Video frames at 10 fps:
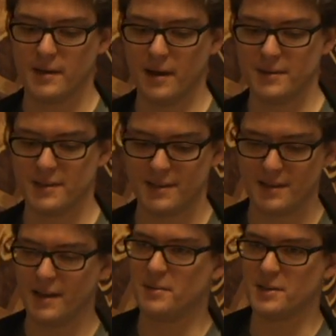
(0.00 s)
that
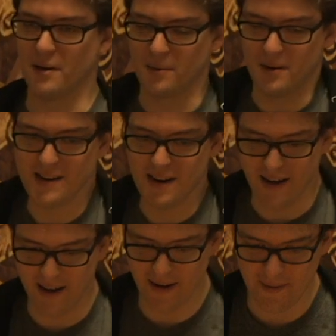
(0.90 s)
was awkward.
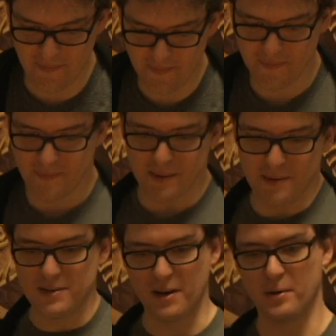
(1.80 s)

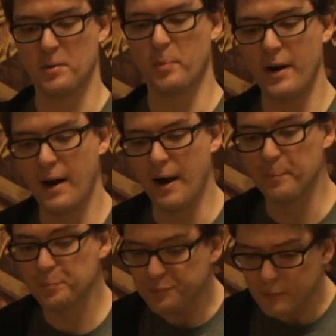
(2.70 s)
It was awkward,
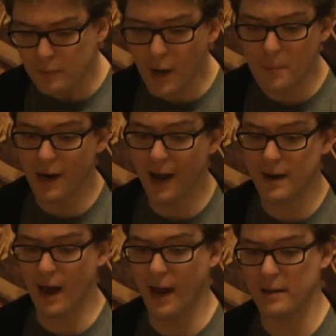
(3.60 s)
but
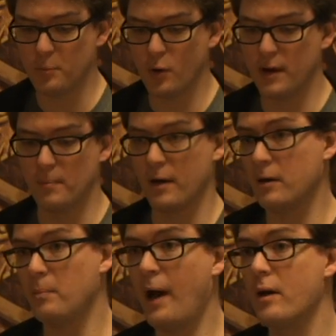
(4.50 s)
I had put in my
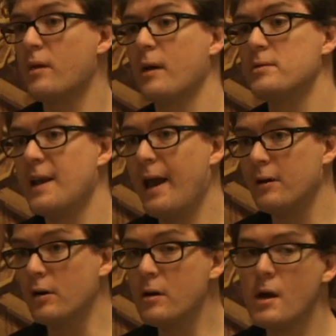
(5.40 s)
little bio that I was an
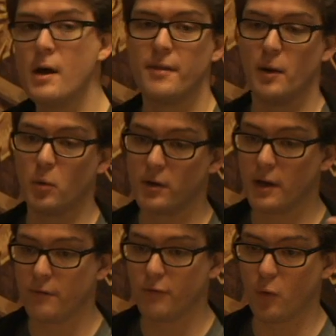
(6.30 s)
editor. They were
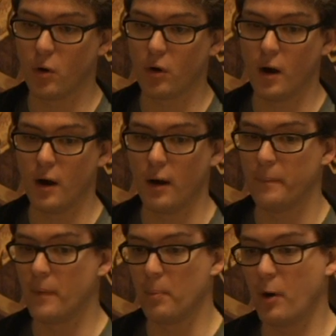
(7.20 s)
looking for
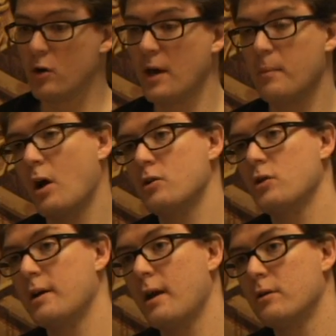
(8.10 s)
a part-time
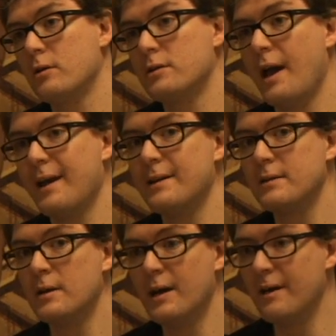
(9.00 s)
contract editor to
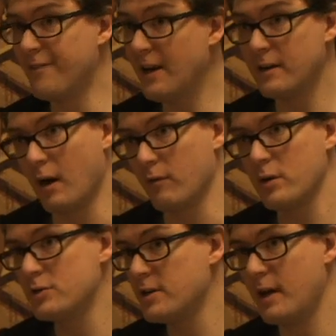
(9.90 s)
edit event
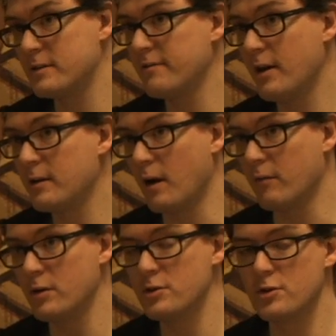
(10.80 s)
coverage, text event
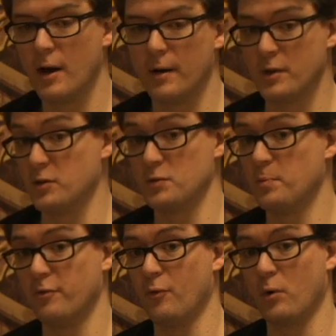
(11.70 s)
coverage. This
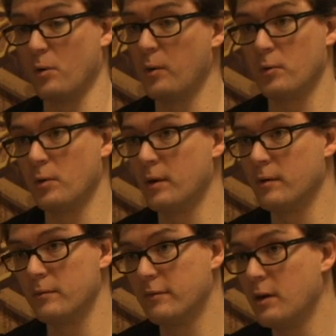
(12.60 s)
was before we were
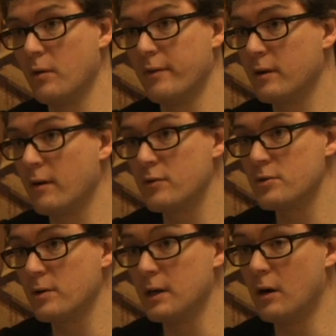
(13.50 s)
doing video event
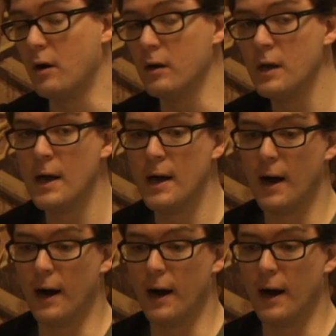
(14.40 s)
coverage really at all,